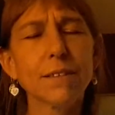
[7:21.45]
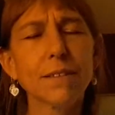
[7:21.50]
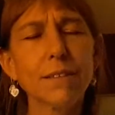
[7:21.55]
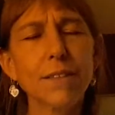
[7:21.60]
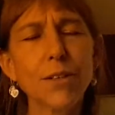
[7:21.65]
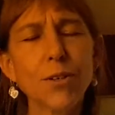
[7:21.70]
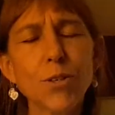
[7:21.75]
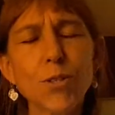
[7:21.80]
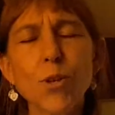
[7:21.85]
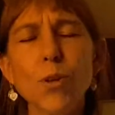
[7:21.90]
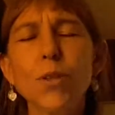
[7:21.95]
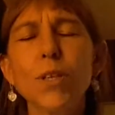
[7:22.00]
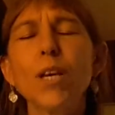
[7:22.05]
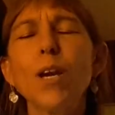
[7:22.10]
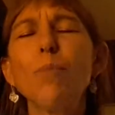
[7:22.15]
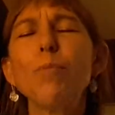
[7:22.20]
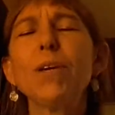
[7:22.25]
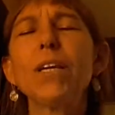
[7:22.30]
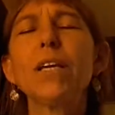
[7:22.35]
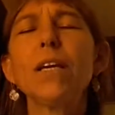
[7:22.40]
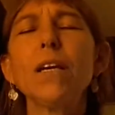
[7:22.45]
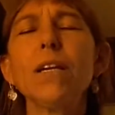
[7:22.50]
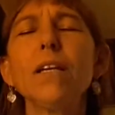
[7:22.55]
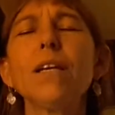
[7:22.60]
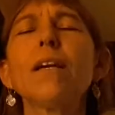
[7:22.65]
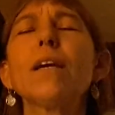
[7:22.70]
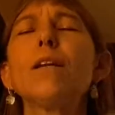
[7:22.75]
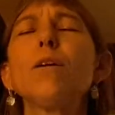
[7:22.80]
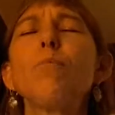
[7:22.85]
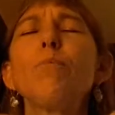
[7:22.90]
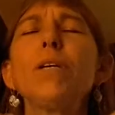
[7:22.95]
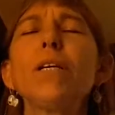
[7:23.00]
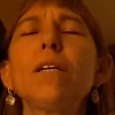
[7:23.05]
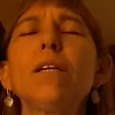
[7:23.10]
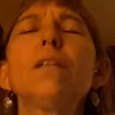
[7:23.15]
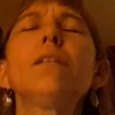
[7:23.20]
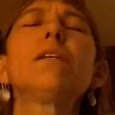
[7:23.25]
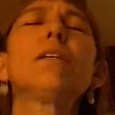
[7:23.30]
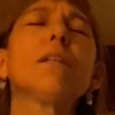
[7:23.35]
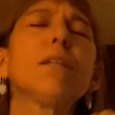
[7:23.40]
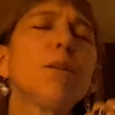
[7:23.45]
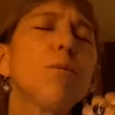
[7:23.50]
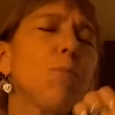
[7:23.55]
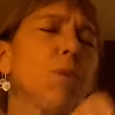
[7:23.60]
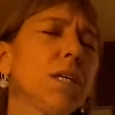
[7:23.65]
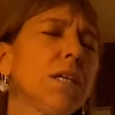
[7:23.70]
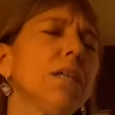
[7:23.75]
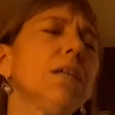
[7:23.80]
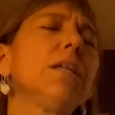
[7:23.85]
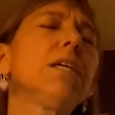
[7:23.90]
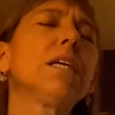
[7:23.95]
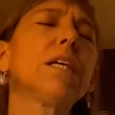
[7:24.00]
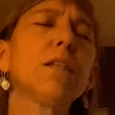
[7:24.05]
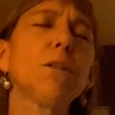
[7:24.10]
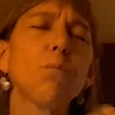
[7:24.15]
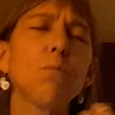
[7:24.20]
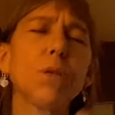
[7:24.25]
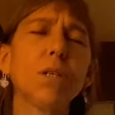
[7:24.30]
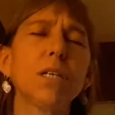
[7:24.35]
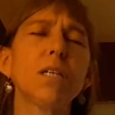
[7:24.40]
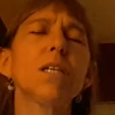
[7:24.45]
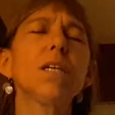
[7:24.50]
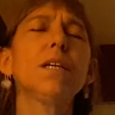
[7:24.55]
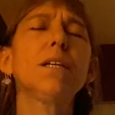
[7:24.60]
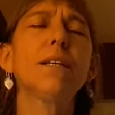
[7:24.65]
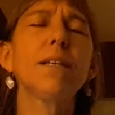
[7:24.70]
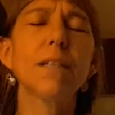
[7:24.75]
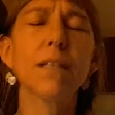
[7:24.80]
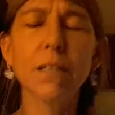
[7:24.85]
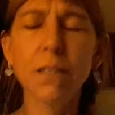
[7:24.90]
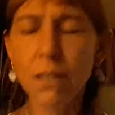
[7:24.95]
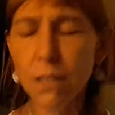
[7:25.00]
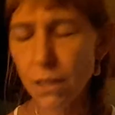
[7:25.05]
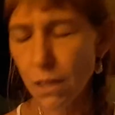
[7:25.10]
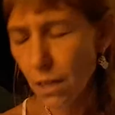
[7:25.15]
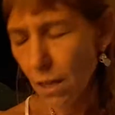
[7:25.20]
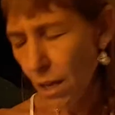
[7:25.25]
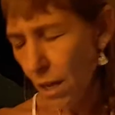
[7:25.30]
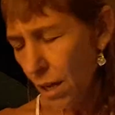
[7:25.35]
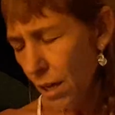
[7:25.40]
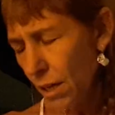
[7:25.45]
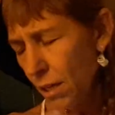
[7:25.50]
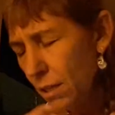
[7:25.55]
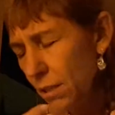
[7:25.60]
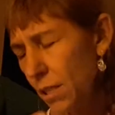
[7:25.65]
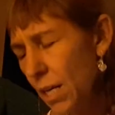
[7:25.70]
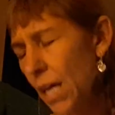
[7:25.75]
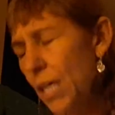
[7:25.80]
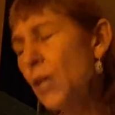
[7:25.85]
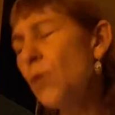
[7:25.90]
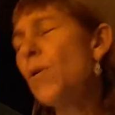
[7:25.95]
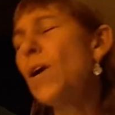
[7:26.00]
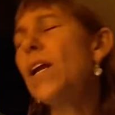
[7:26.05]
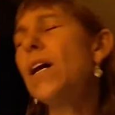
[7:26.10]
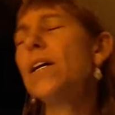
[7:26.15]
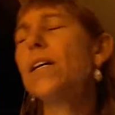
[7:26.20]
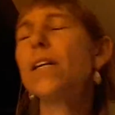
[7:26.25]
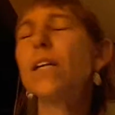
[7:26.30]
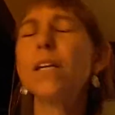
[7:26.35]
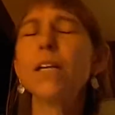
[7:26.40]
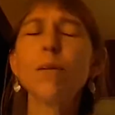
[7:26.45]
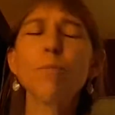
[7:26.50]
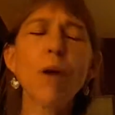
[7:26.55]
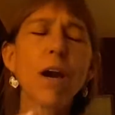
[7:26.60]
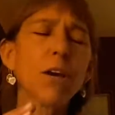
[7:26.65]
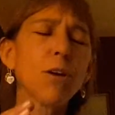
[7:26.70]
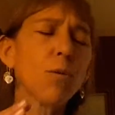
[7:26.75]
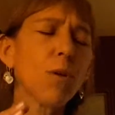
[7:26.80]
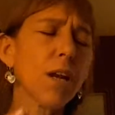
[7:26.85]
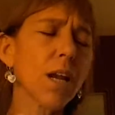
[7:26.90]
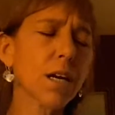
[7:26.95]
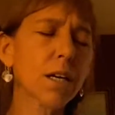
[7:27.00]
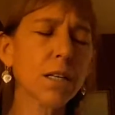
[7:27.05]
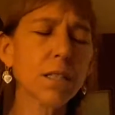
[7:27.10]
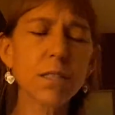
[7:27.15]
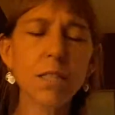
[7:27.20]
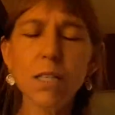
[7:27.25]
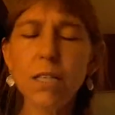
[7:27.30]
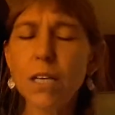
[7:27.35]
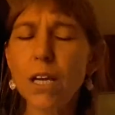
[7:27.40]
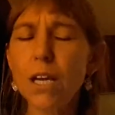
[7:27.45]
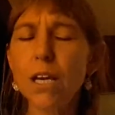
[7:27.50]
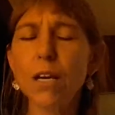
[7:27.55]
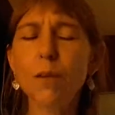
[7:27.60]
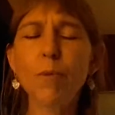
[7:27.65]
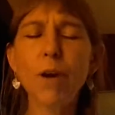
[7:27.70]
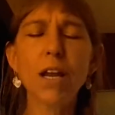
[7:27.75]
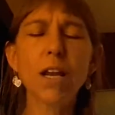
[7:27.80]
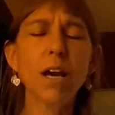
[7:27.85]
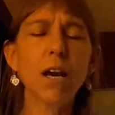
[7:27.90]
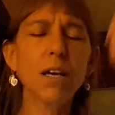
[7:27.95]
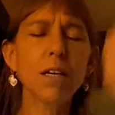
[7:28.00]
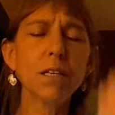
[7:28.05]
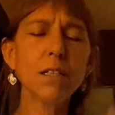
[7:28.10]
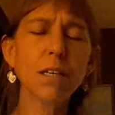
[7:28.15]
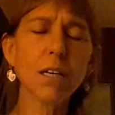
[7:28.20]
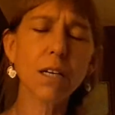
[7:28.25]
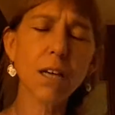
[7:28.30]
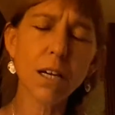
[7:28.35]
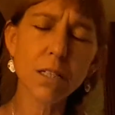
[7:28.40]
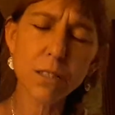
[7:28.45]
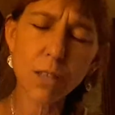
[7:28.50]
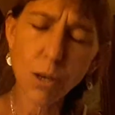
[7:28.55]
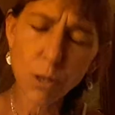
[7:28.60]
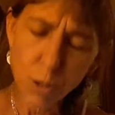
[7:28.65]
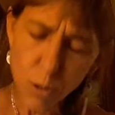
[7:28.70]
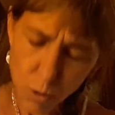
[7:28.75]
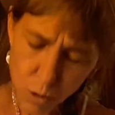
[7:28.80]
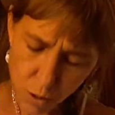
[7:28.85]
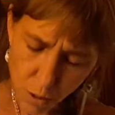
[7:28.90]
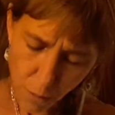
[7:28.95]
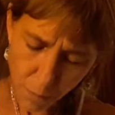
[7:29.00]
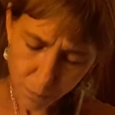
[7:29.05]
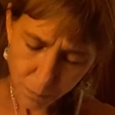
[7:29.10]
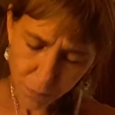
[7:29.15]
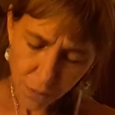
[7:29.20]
There is only a beginning and a beginning and a beginning and a beginning. Na yuwalakima yuwalakatike malahina katayoso.